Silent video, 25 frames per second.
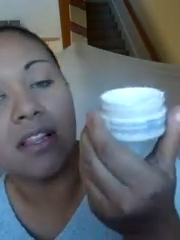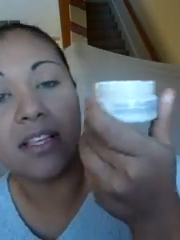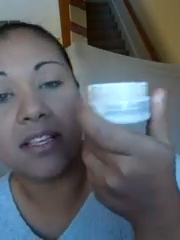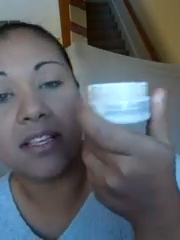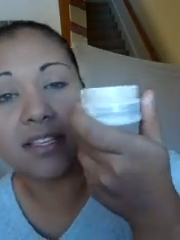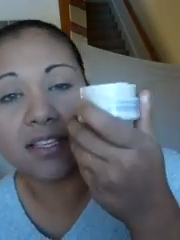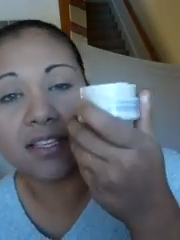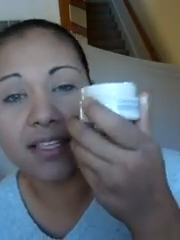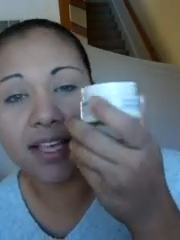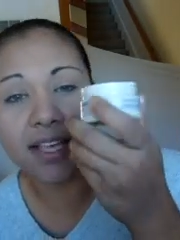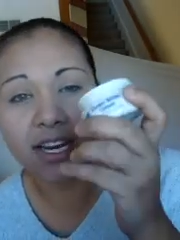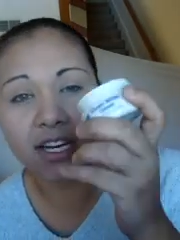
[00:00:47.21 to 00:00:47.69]

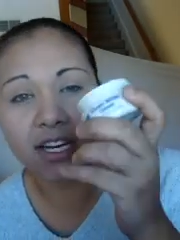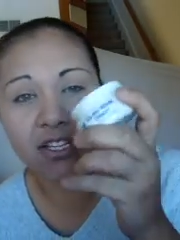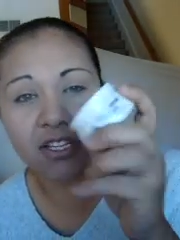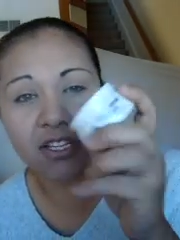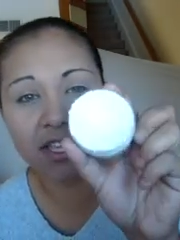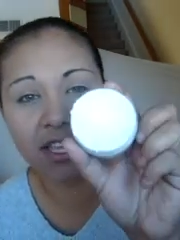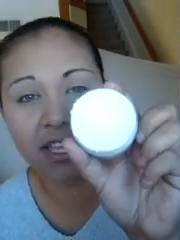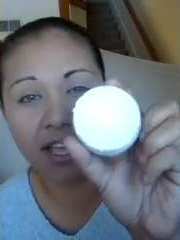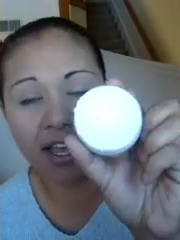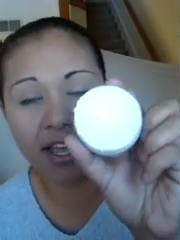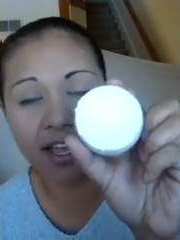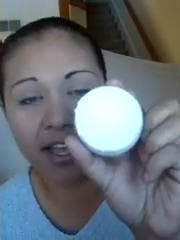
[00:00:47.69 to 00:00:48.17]
this is
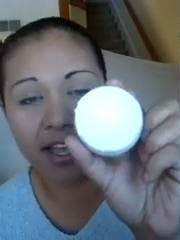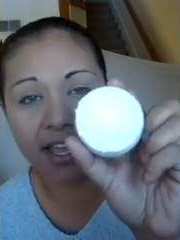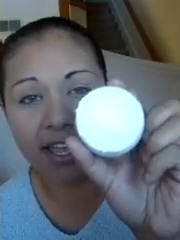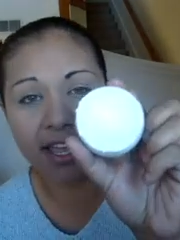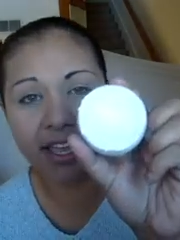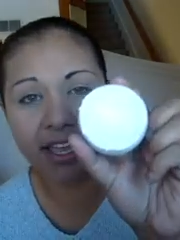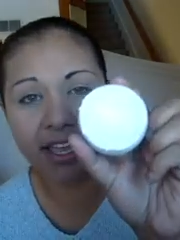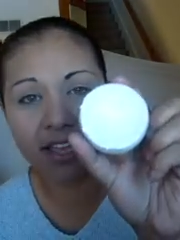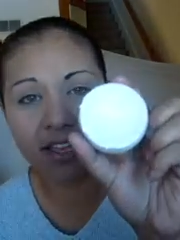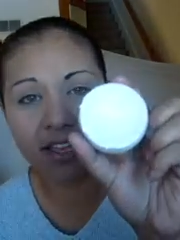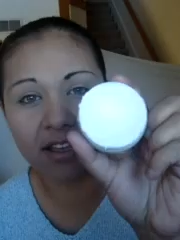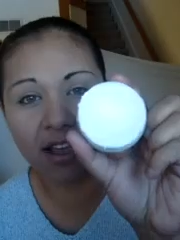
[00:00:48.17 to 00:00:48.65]
actually
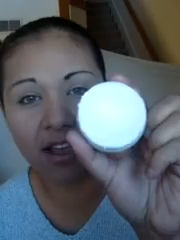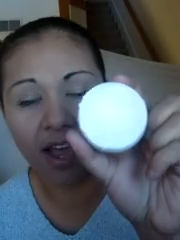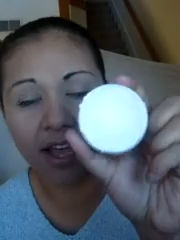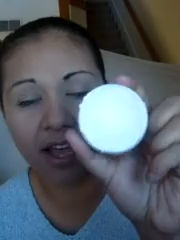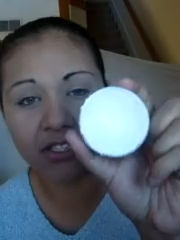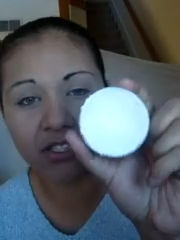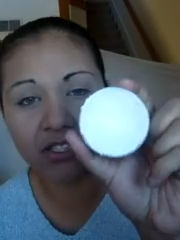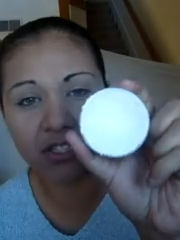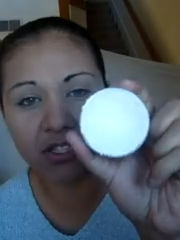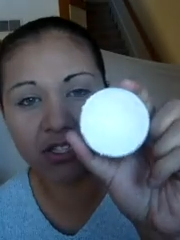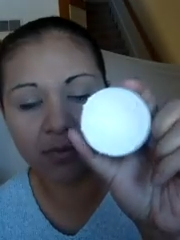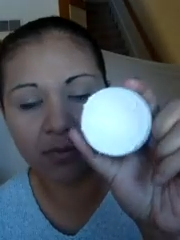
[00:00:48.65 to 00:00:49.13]
a
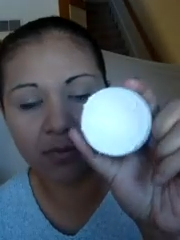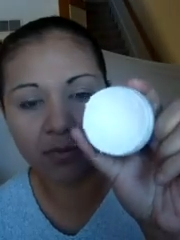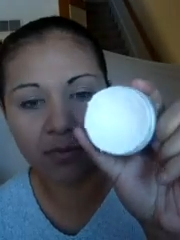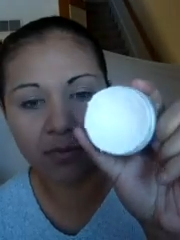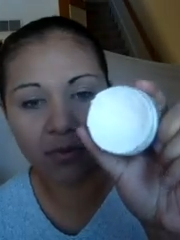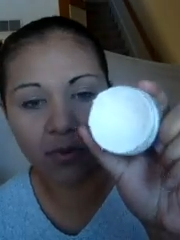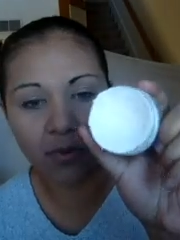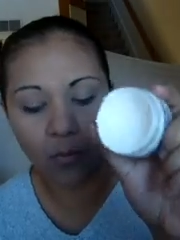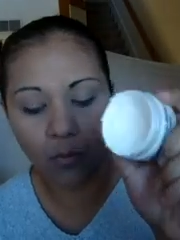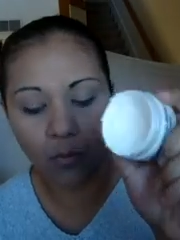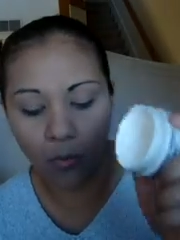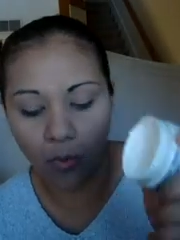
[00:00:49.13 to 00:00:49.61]

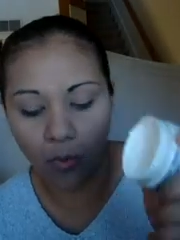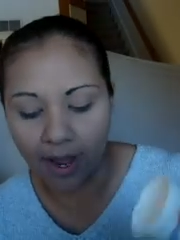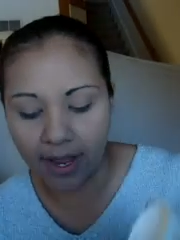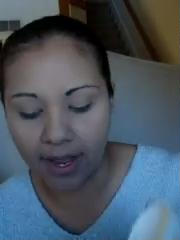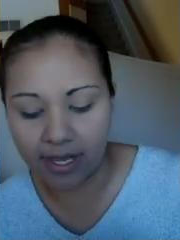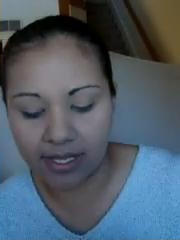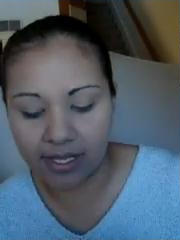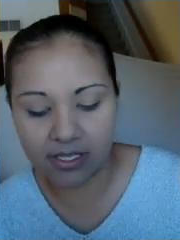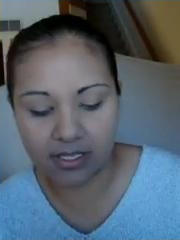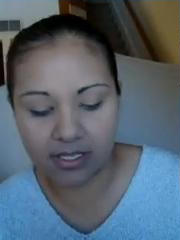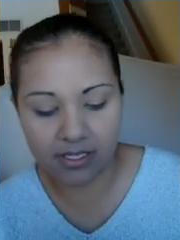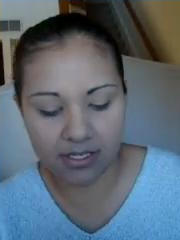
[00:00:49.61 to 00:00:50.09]
costume
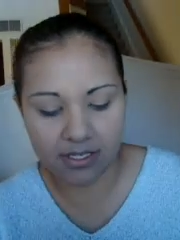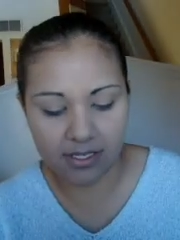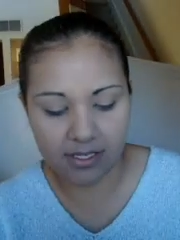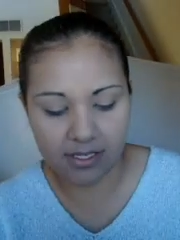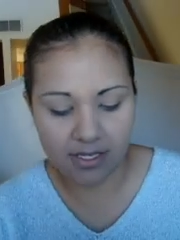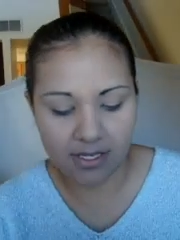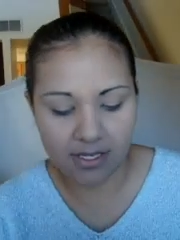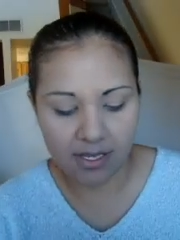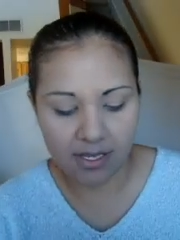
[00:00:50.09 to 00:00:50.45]
white